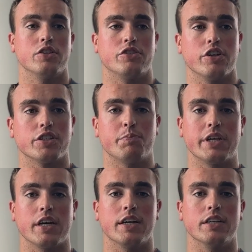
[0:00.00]
just
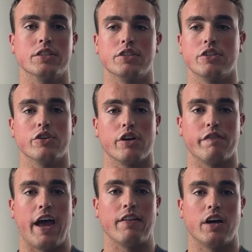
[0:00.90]
because you're in a
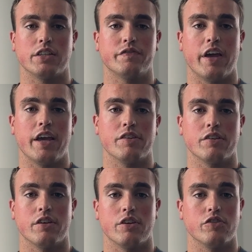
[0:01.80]
fat loss phase.
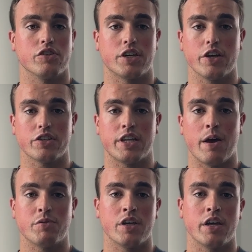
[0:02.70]
Just get your
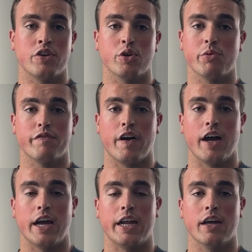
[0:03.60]
steps in, you'll be
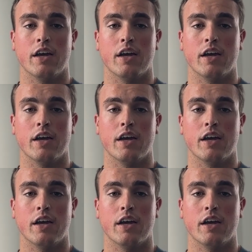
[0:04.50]
fine.